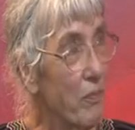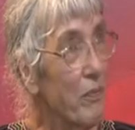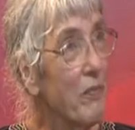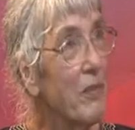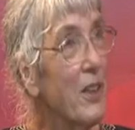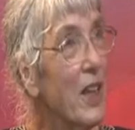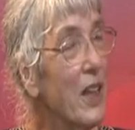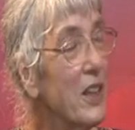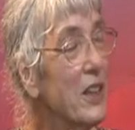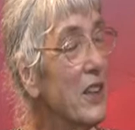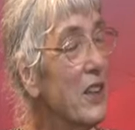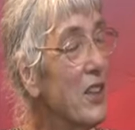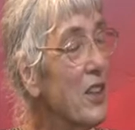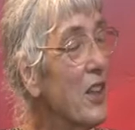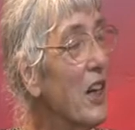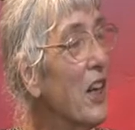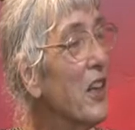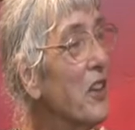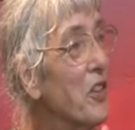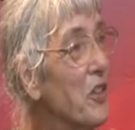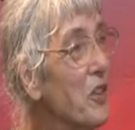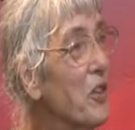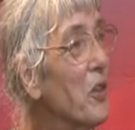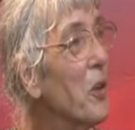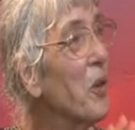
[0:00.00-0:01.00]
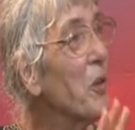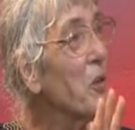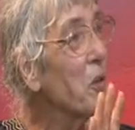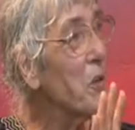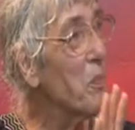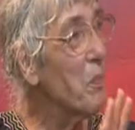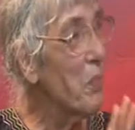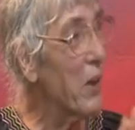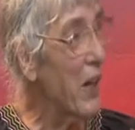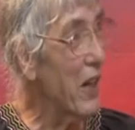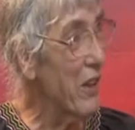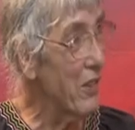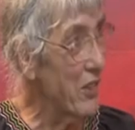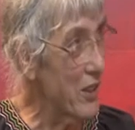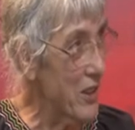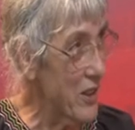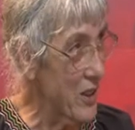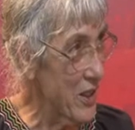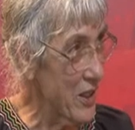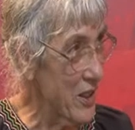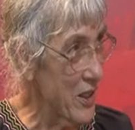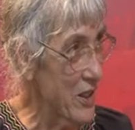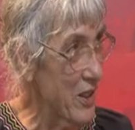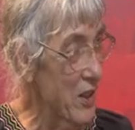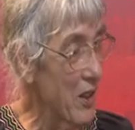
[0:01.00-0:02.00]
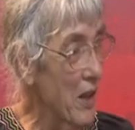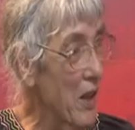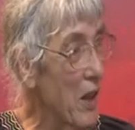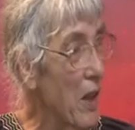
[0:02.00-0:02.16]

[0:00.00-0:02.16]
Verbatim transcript: They decide to go to Paris